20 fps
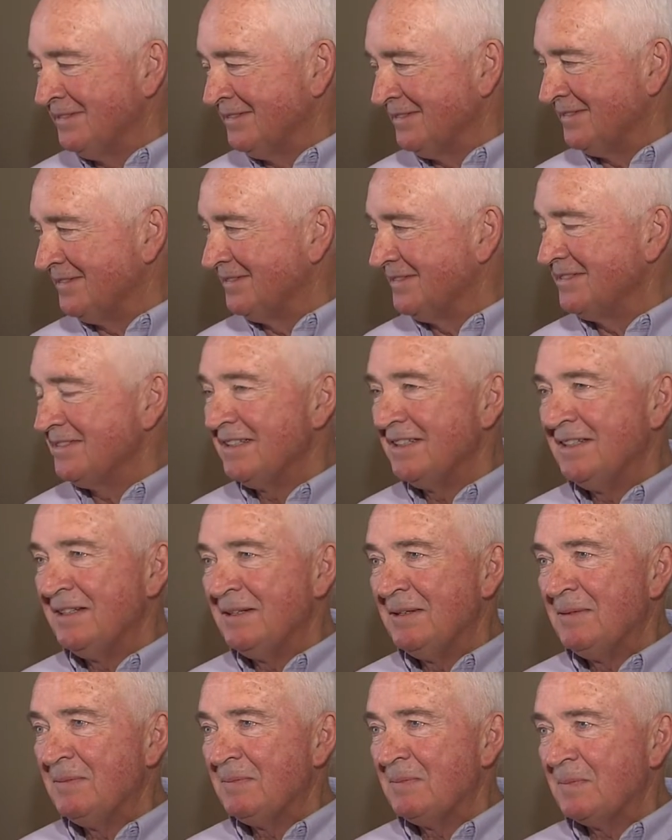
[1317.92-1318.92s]
there are
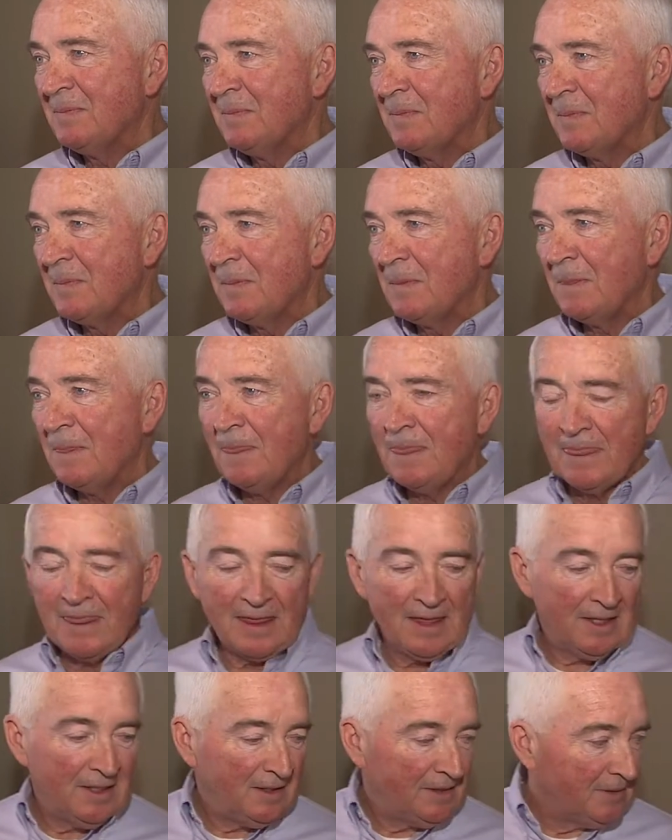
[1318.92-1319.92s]
not a lot of closets in
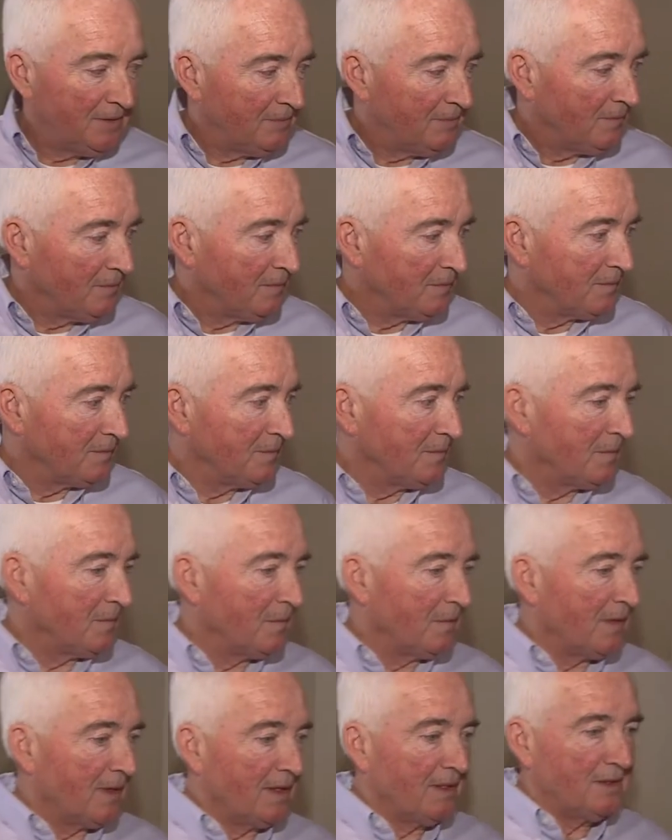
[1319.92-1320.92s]
this house, as there
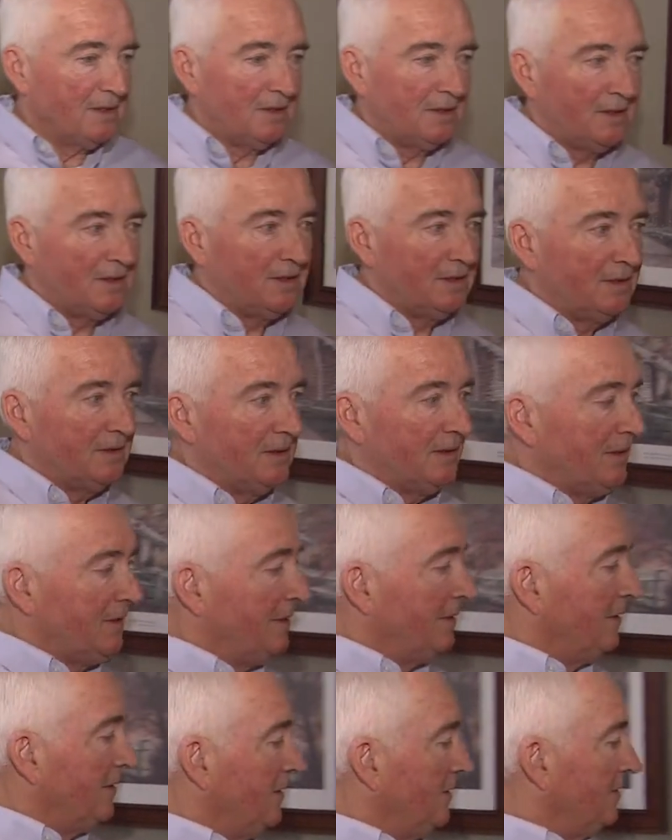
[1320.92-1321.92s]
weren't in, in
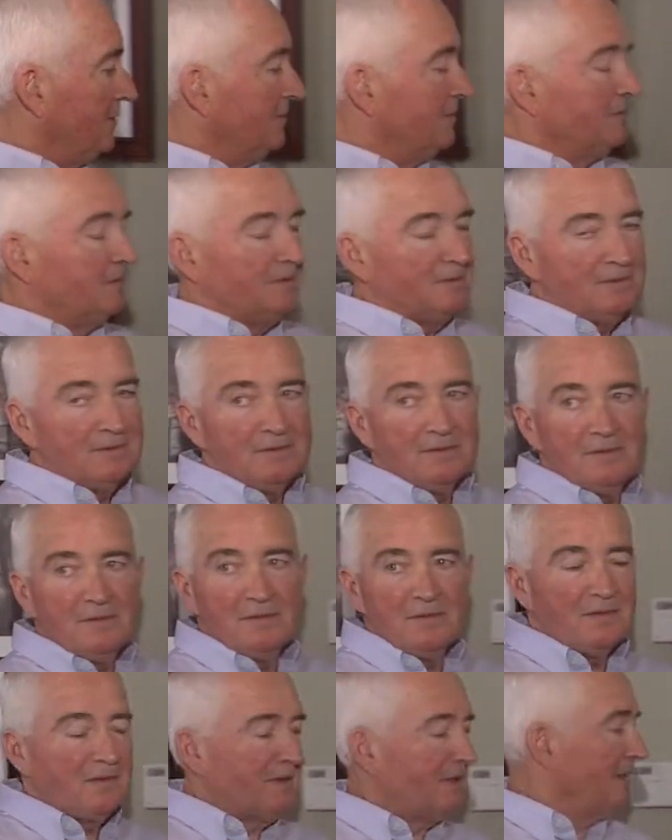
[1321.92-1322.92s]
those days, but show us
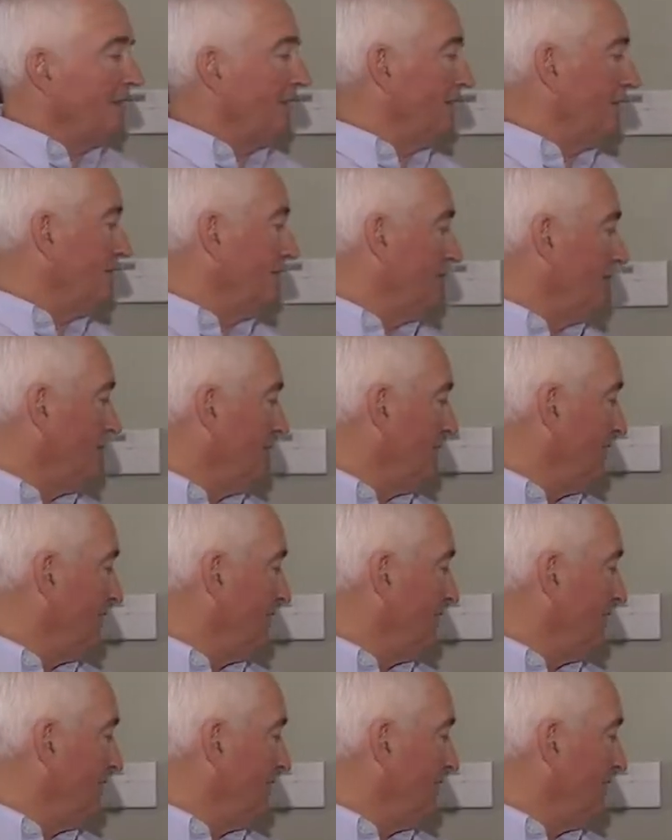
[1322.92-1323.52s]
that one because it's very